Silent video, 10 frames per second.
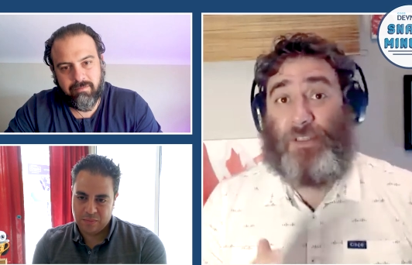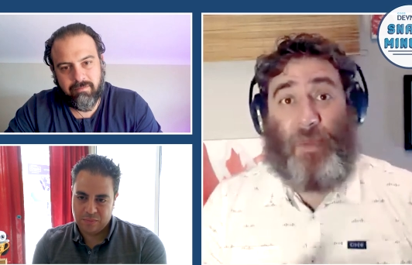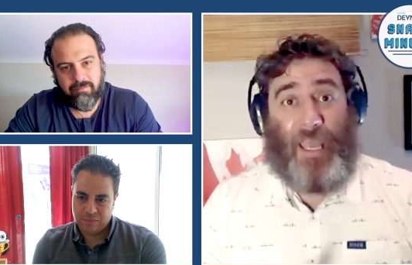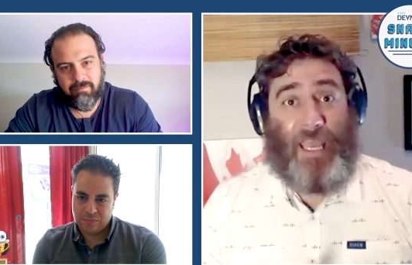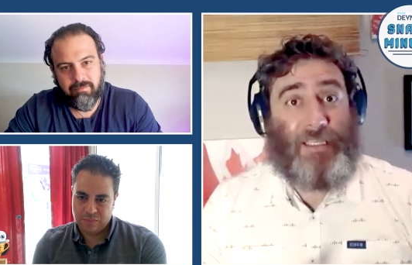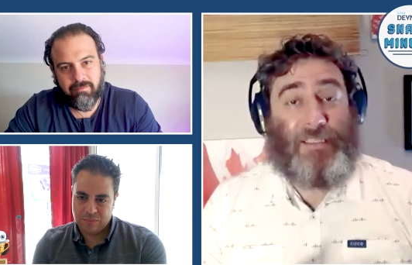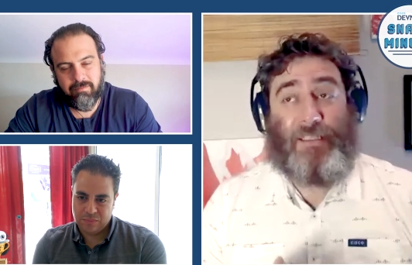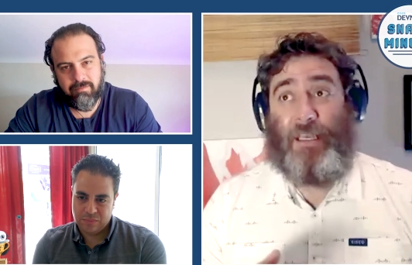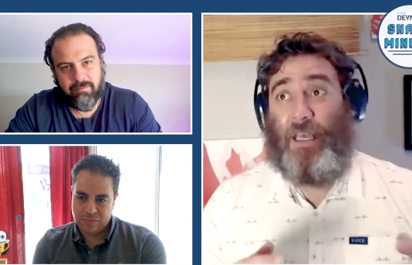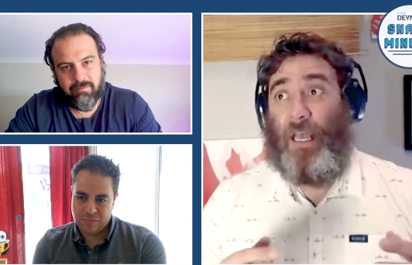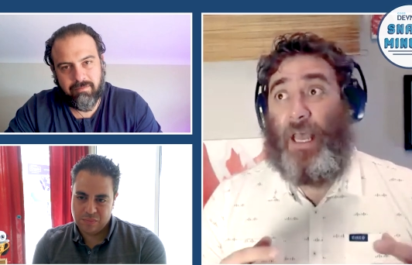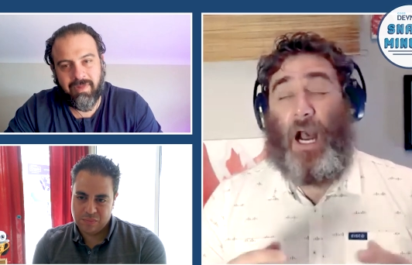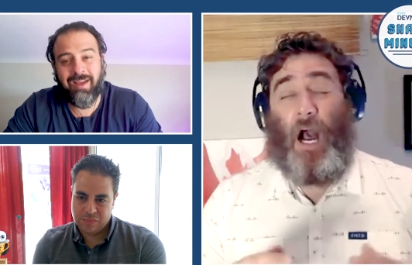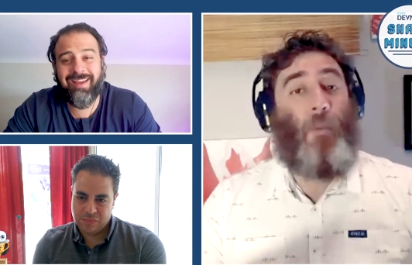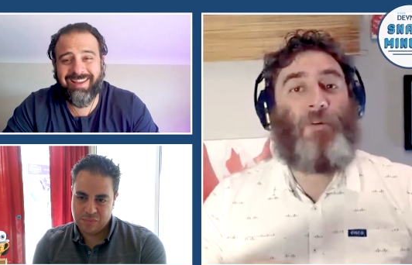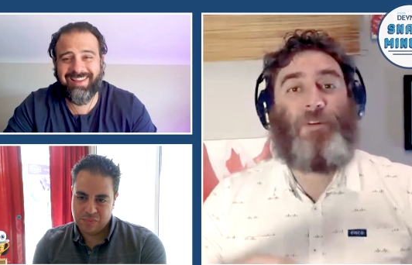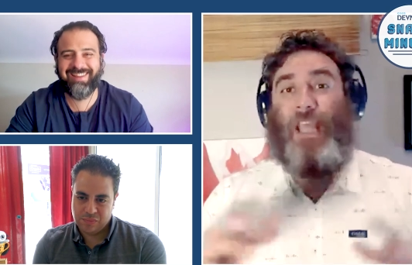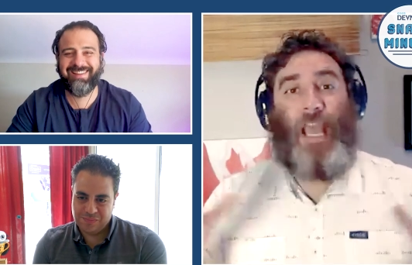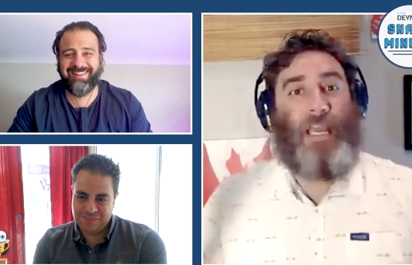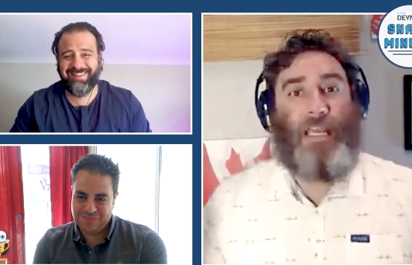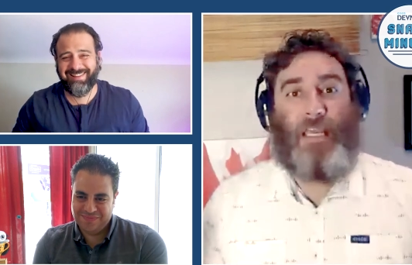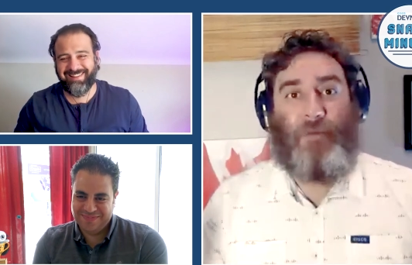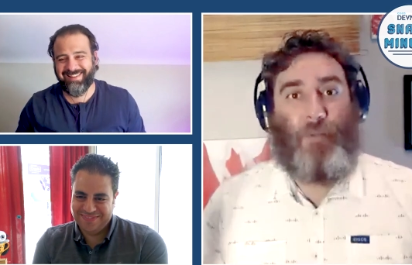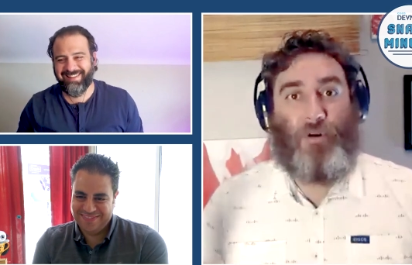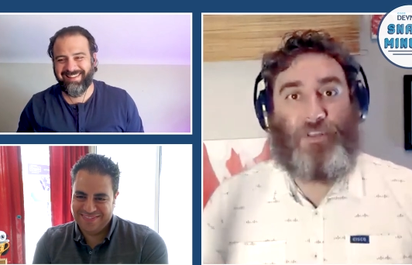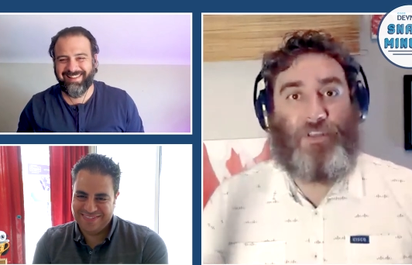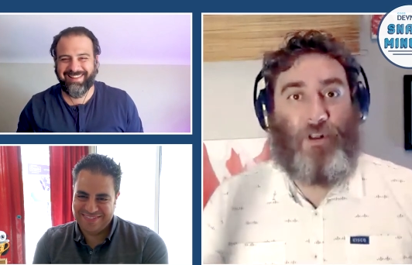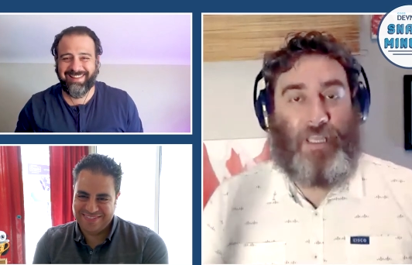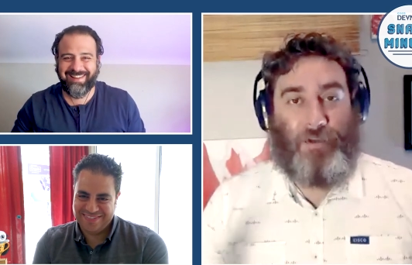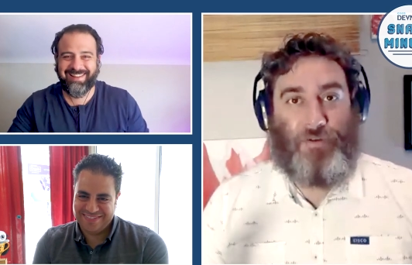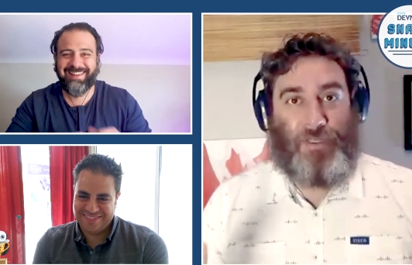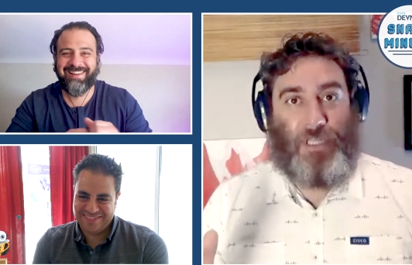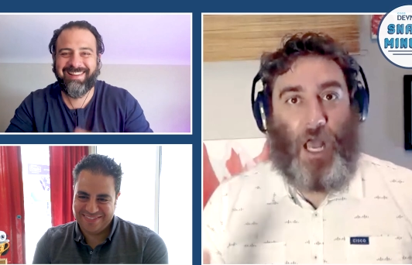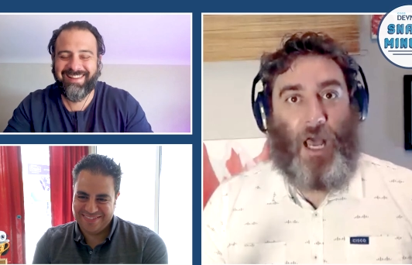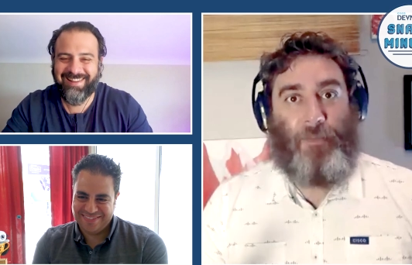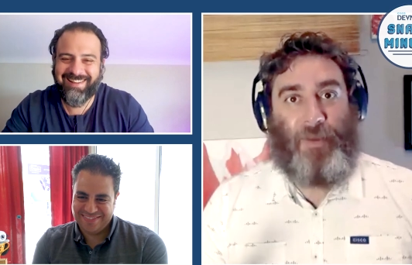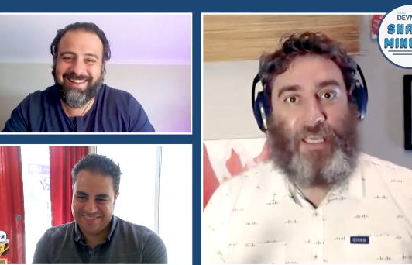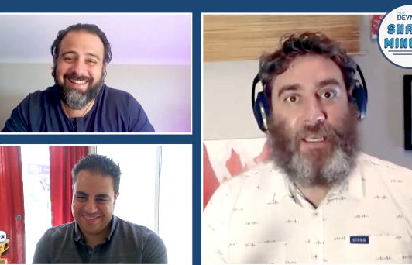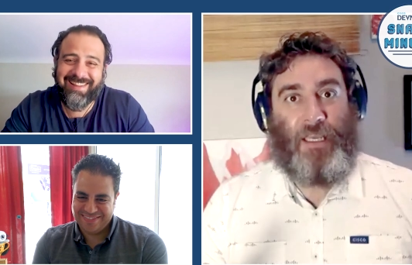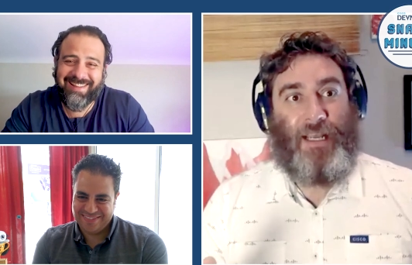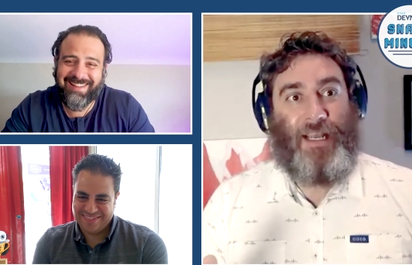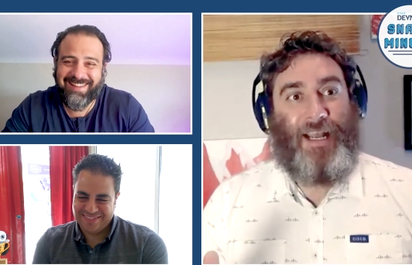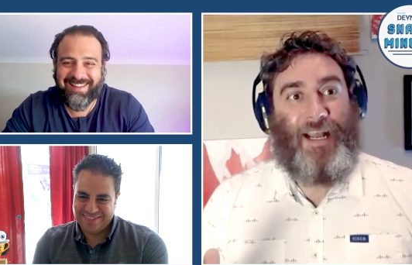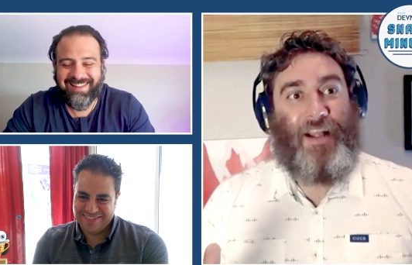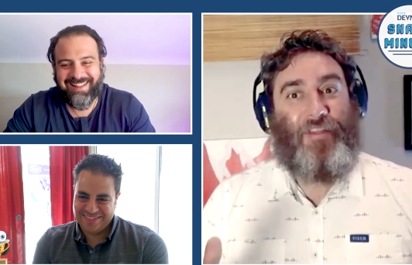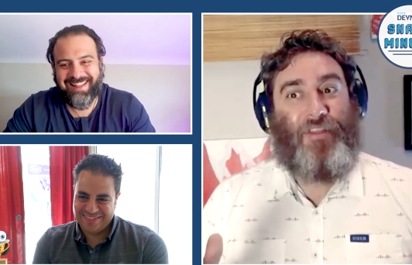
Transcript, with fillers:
Speaker 1: outer space, almost any personal interest hobby.